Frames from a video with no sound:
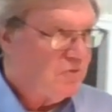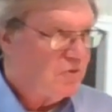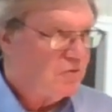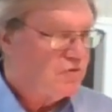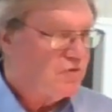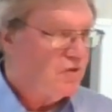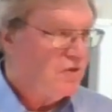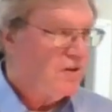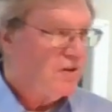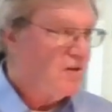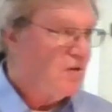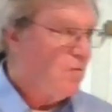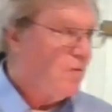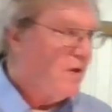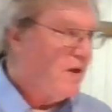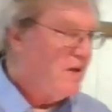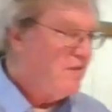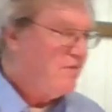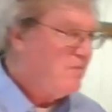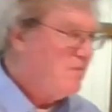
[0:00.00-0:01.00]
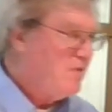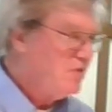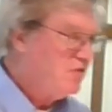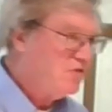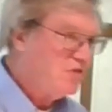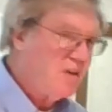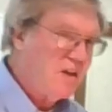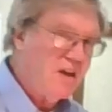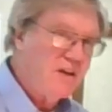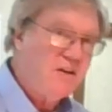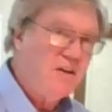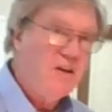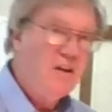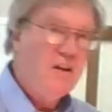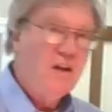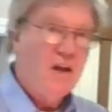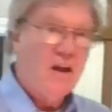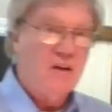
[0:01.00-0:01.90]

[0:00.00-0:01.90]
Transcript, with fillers: So turning away from his sin